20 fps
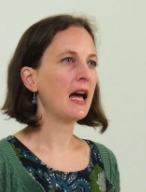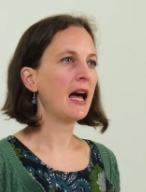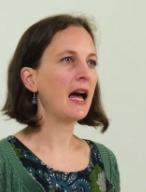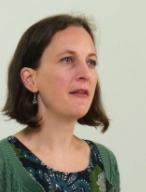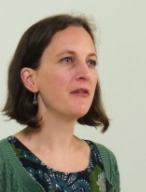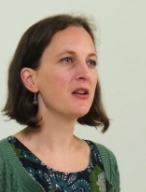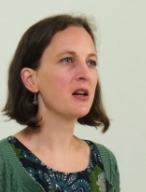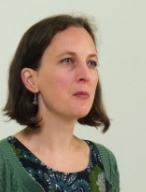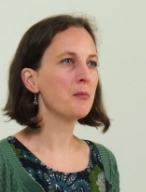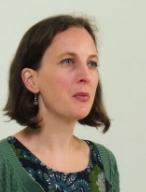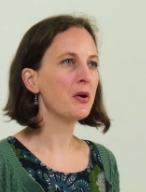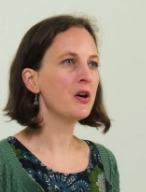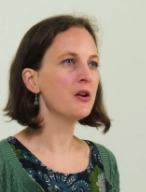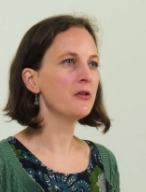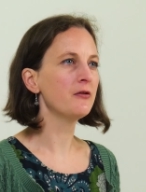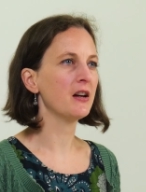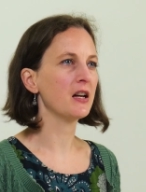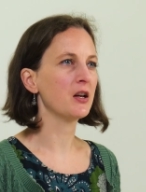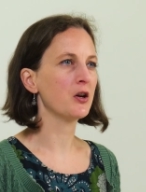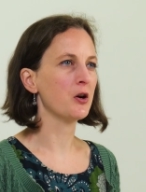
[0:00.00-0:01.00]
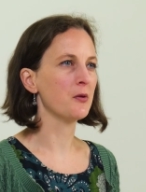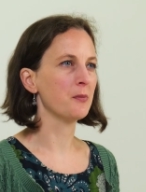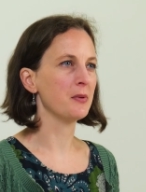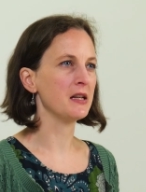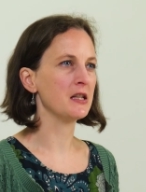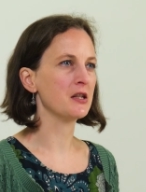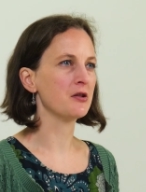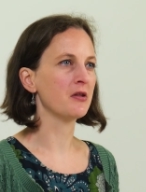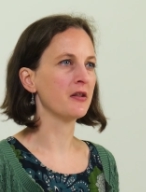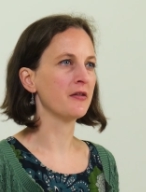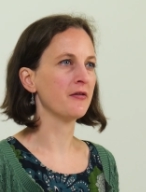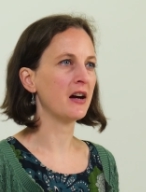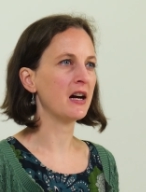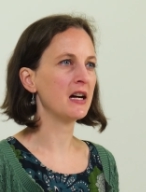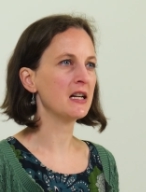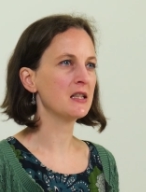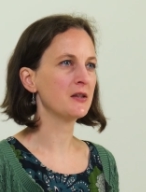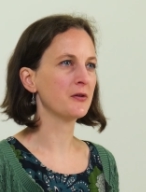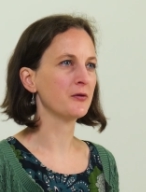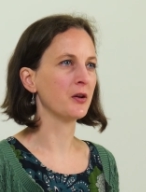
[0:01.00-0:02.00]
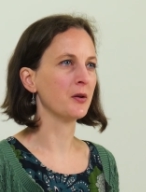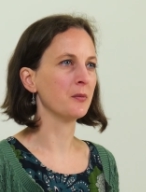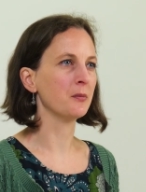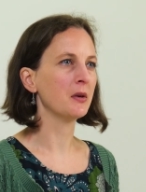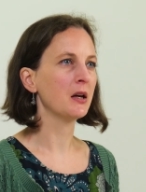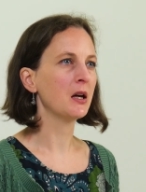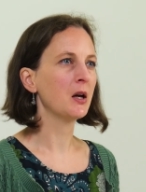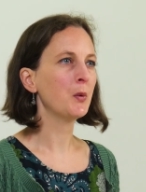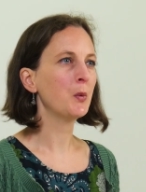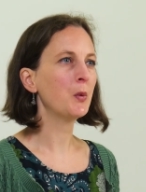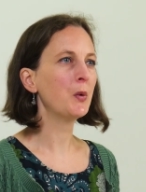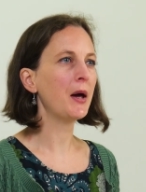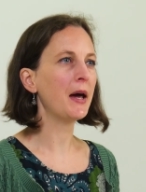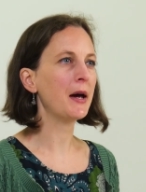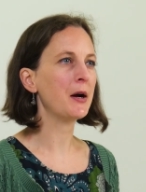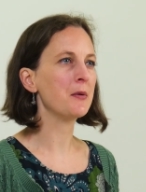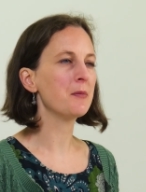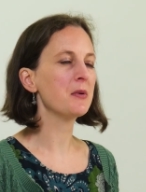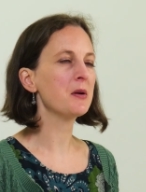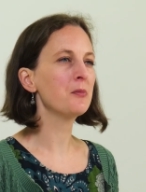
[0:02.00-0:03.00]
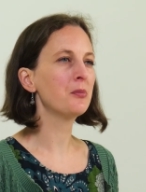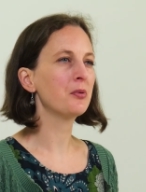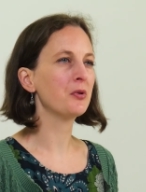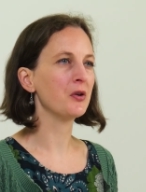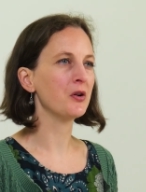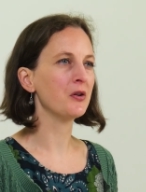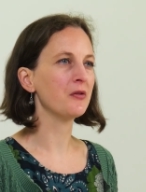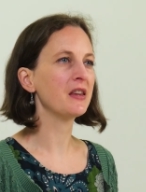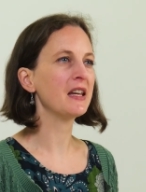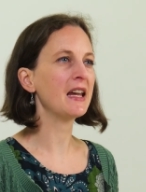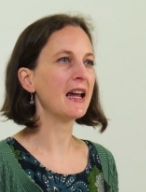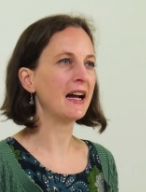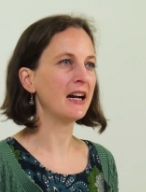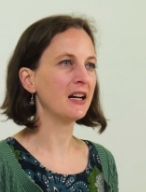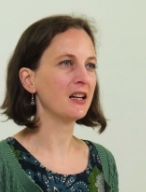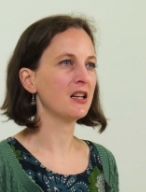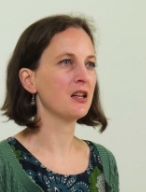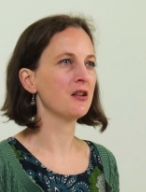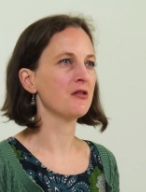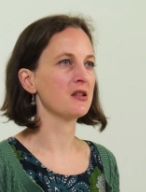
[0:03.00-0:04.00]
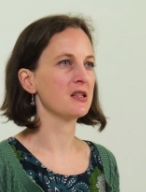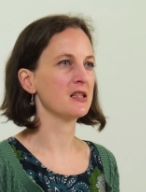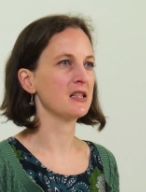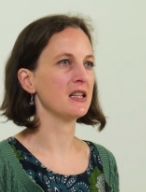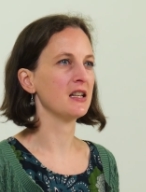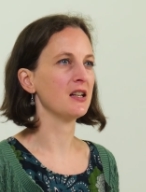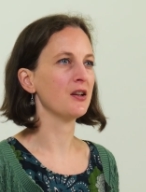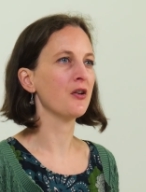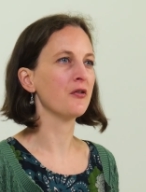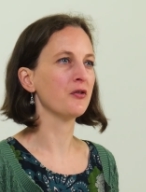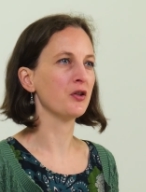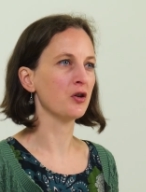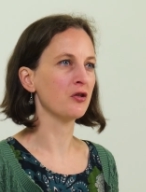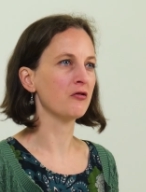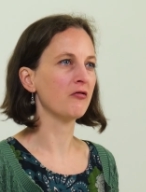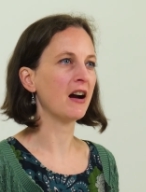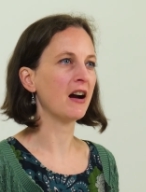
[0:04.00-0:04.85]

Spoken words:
Having a perfect copy to revise from will help improve the accuracy of your